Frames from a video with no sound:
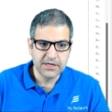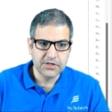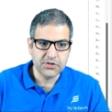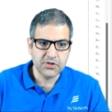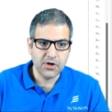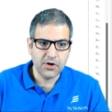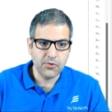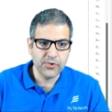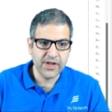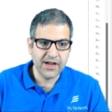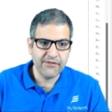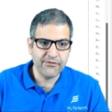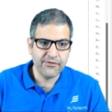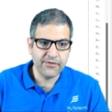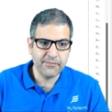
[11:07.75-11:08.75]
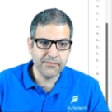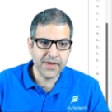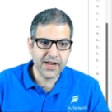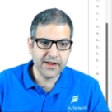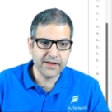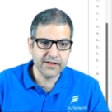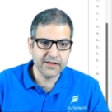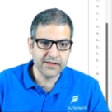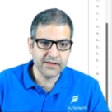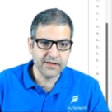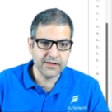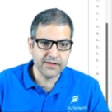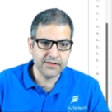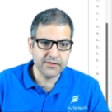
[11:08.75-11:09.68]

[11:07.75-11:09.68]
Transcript: So we have made uh,